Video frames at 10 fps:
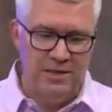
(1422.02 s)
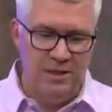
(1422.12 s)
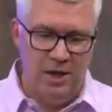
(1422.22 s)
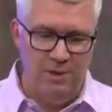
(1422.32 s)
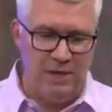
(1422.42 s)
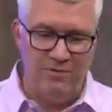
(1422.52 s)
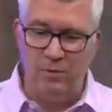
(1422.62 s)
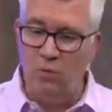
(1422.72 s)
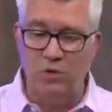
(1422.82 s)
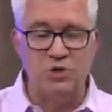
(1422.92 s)
uh, platform.
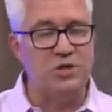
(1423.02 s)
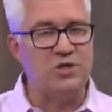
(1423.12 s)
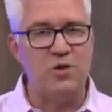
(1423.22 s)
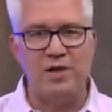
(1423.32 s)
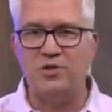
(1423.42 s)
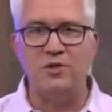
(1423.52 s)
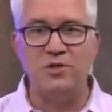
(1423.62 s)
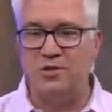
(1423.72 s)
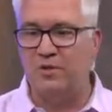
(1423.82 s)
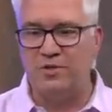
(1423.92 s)
We're just scratching the
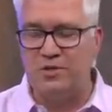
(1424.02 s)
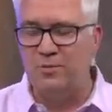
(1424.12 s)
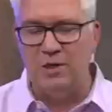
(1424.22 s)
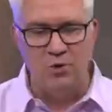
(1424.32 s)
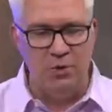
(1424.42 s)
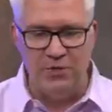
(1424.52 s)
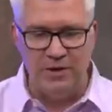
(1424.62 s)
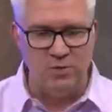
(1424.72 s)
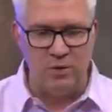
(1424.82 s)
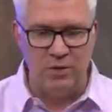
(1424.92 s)
surface. So many cool
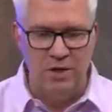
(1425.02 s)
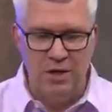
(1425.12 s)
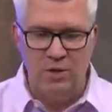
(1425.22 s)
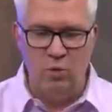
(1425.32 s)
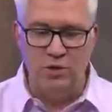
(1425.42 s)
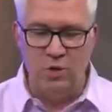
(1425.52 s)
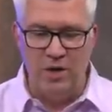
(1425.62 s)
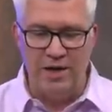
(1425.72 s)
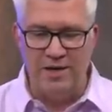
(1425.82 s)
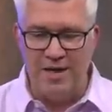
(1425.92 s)
things we're, we're
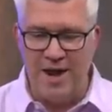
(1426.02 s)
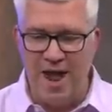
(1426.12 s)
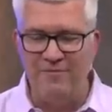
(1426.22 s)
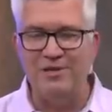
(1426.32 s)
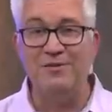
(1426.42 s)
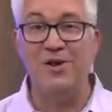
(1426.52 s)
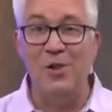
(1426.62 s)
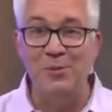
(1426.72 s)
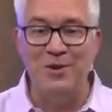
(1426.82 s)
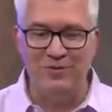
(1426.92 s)
doing and, and have in
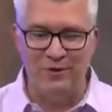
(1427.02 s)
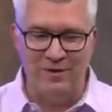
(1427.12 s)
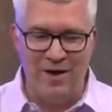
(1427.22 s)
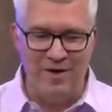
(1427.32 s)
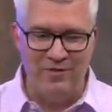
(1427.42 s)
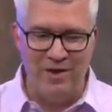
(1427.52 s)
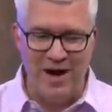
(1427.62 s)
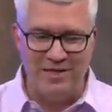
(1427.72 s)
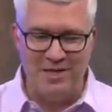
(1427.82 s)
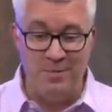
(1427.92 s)
development for, uh, for
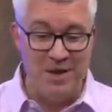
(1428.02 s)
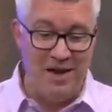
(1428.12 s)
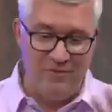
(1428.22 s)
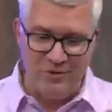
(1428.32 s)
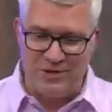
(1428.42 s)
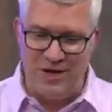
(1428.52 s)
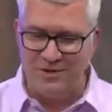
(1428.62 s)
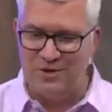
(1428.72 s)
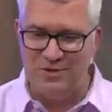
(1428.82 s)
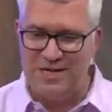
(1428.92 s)
A C P and for Stock
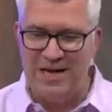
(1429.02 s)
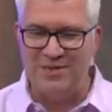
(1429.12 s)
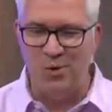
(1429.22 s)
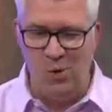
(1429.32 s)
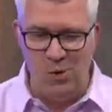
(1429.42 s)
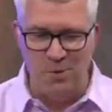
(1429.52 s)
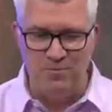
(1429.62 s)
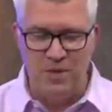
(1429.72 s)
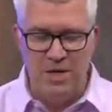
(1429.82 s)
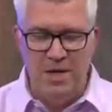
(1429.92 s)
Charts as a whole.
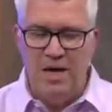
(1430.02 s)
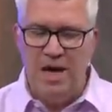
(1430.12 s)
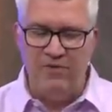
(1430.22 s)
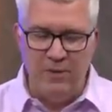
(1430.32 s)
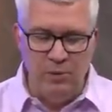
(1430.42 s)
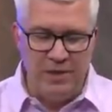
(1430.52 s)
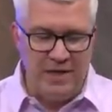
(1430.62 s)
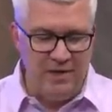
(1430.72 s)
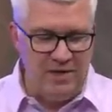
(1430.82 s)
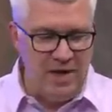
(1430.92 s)
If I'm
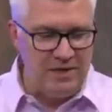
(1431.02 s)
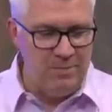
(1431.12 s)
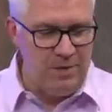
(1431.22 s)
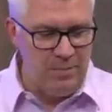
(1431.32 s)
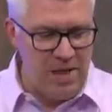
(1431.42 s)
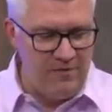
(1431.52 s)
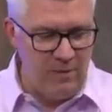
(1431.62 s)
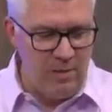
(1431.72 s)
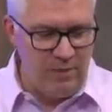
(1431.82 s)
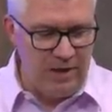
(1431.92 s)
looking at the A C P platform,
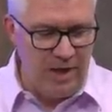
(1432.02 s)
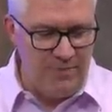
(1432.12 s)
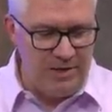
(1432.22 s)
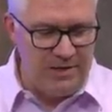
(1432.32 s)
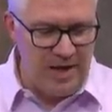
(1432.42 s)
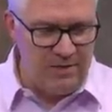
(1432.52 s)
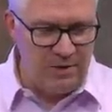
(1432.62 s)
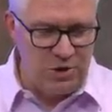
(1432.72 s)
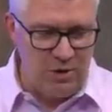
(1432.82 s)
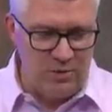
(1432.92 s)
I'm bringing up the daily
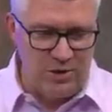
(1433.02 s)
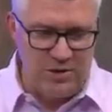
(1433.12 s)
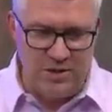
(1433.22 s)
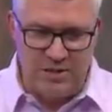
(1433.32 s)
chart, which is this